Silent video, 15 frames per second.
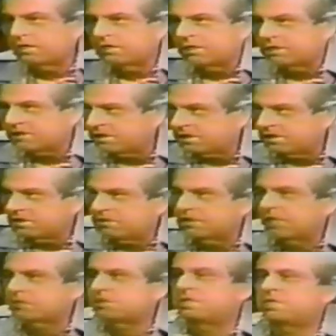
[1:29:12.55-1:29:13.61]
tell you not to
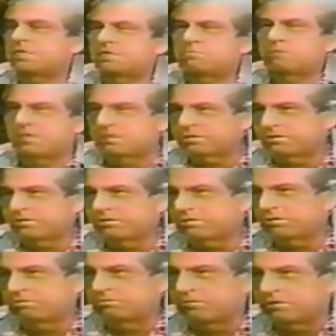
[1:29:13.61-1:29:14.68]
eat any butter and so
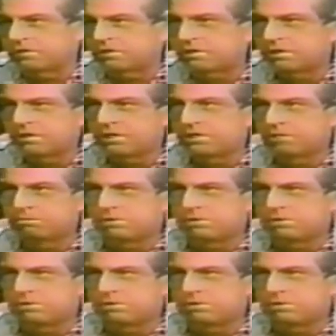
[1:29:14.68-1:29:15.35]
forth. But as